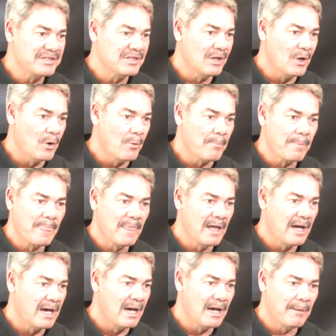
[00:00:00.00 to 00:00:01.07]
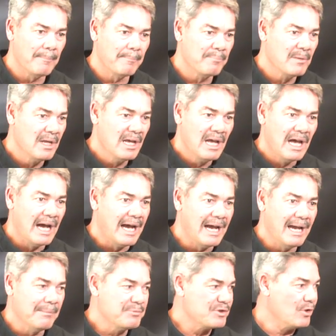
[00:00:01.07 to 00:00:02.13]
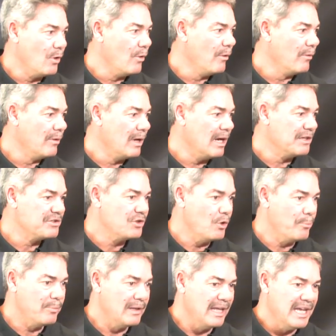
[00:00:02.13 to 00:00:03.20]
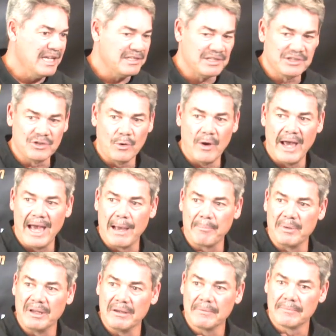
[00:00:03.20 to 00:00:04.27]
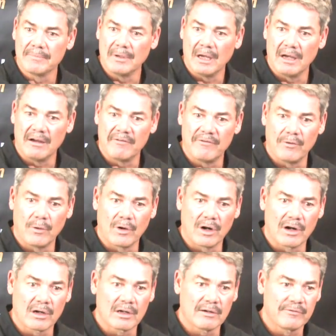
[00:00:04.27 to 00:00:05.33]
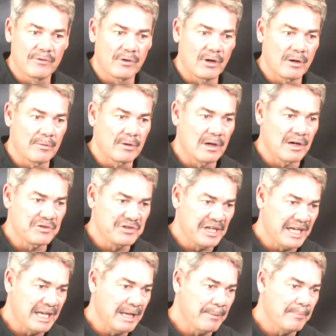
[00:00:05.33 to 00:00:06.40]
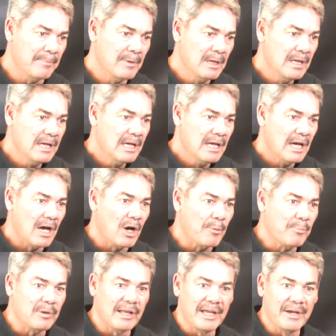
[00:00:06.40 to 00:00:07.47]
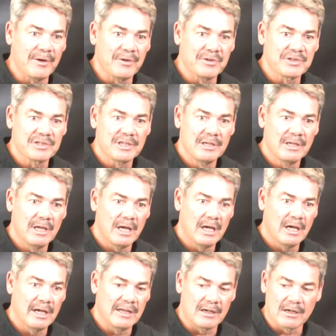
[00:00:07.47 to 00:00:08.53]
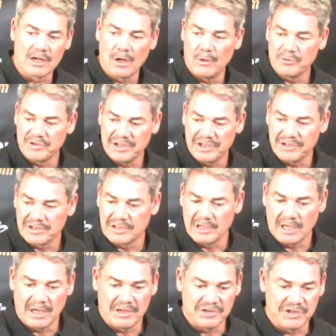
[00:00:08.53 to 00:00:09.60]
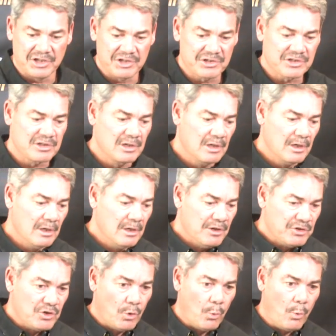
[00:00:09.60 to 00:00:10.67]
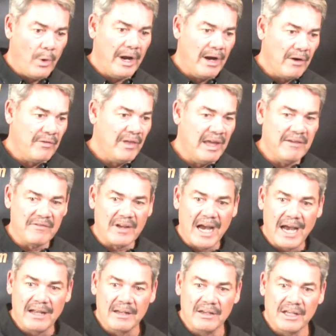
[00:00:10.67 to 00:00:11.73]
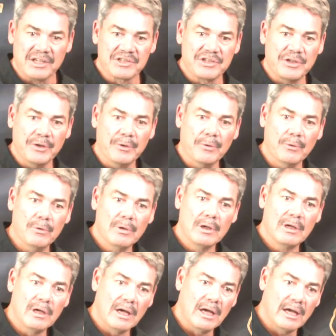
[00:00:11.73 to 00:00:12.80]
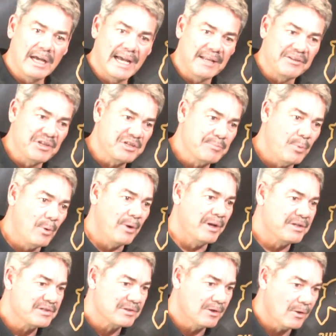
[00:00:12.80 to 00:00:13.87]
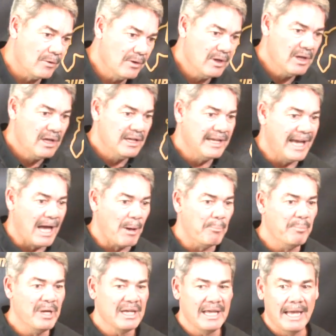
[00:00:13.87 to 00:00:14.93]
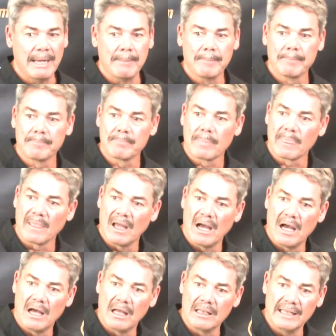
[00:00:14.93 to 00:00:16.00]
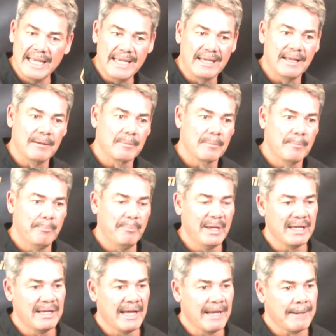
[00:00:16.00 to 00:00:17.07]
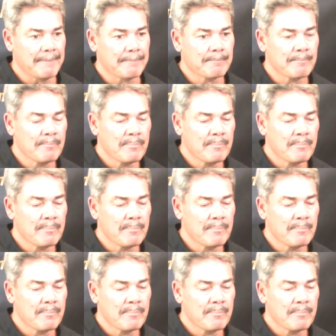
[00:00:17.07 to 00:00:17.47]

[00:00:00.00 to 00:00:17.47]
So I am so pleased and so happy for our team, our players, and our coaches, just to where they've gotten us to at this point. So, yeah, big game. Lincoln, big game.